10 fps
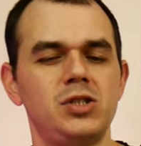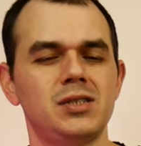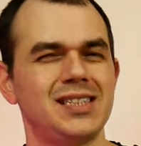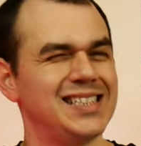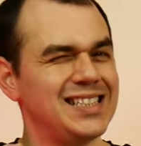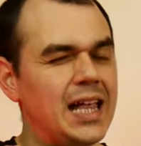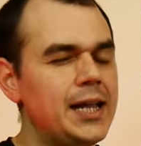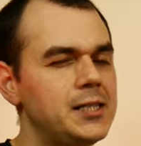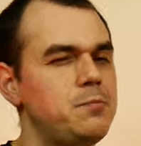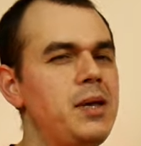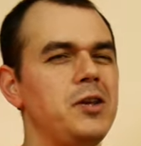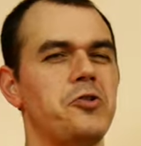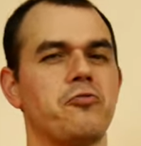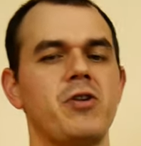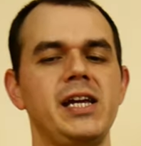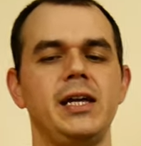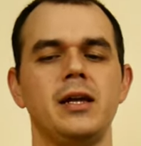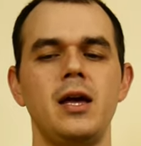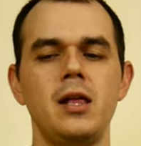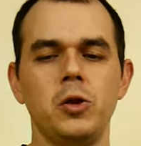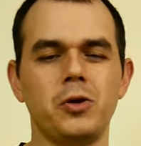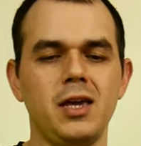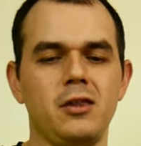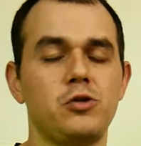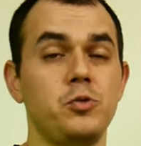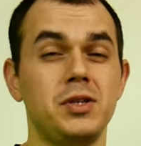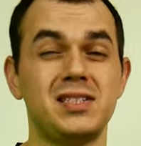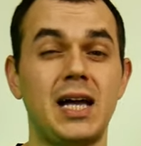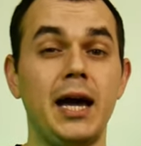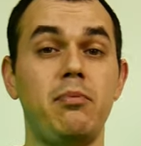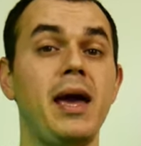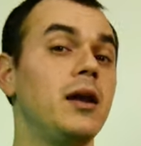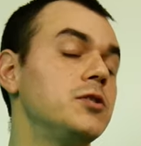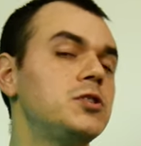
just the slightest bit green looking through the side panel.